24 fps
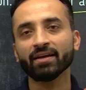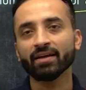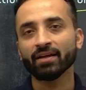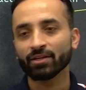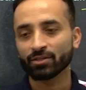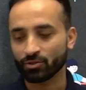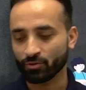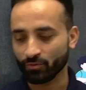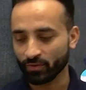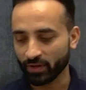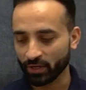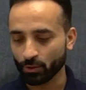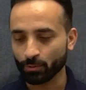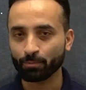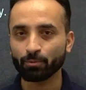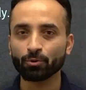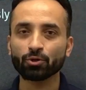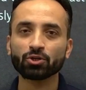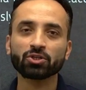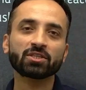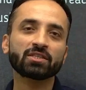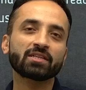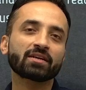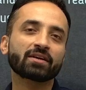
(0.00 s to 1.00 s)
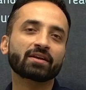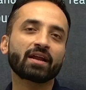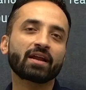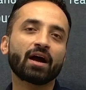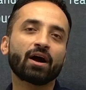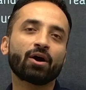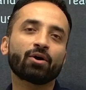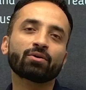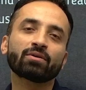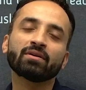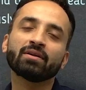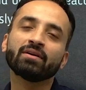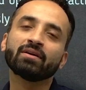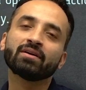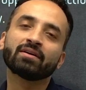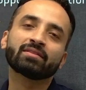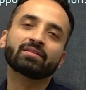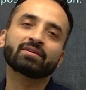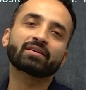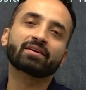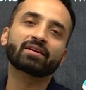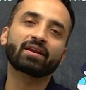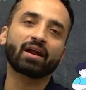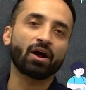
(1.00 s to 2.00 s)
So when you push the
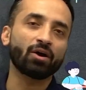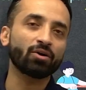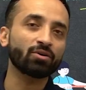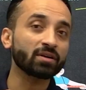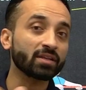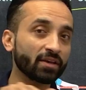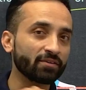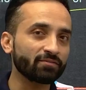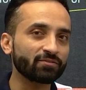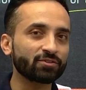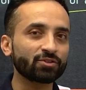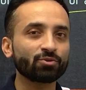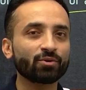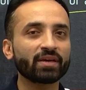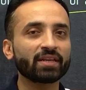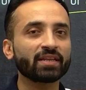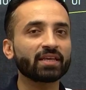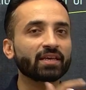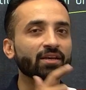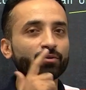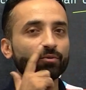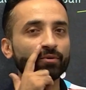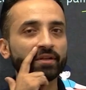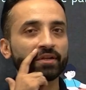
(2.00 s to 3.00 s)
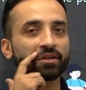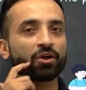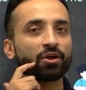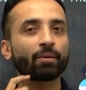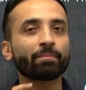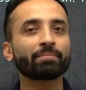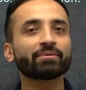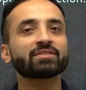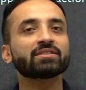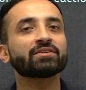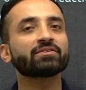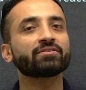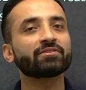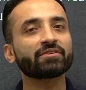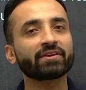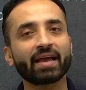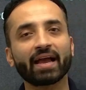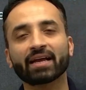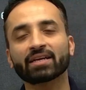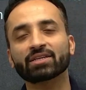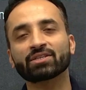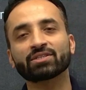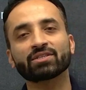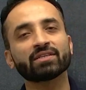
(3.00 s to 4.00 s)
ground gives you an equal and opposite
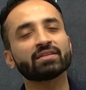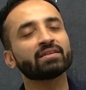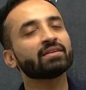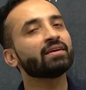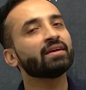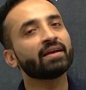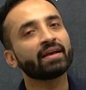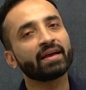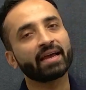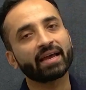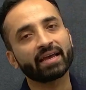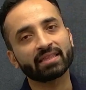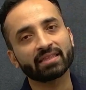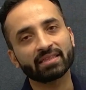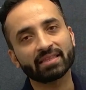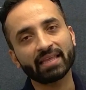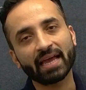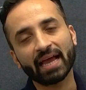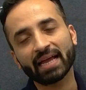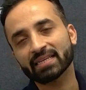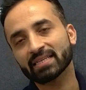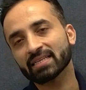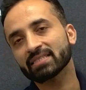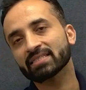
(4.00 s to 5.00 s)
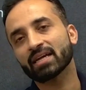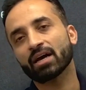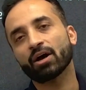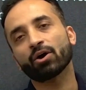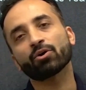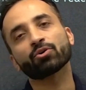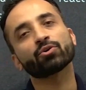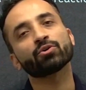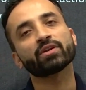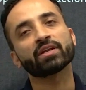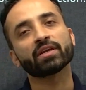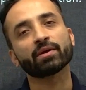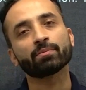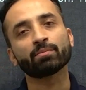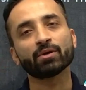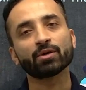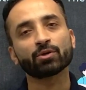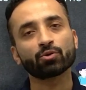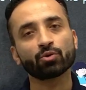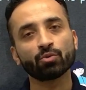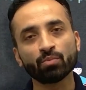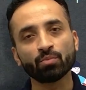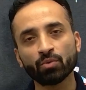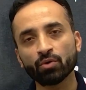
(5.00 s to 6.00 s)
reaction, and that is how you're able
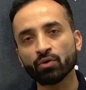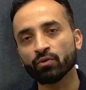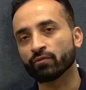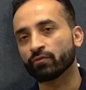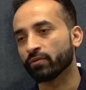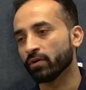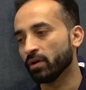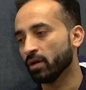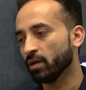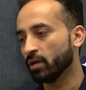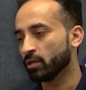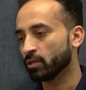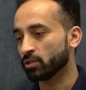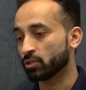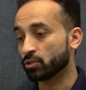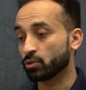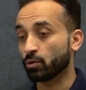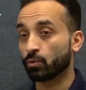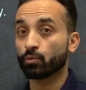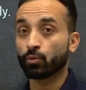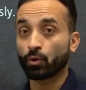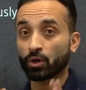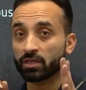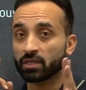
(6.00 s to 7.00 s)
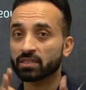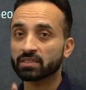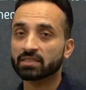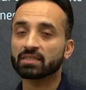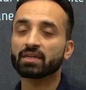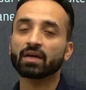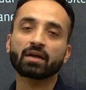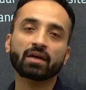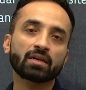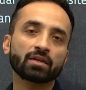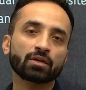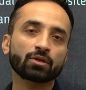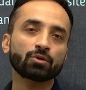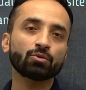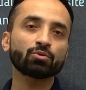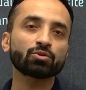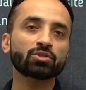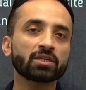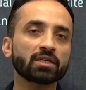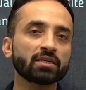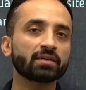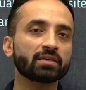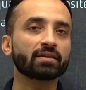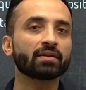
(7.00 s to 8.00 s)
to move. So what is the
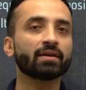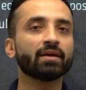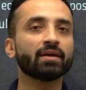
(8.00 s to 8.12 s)
conclusion?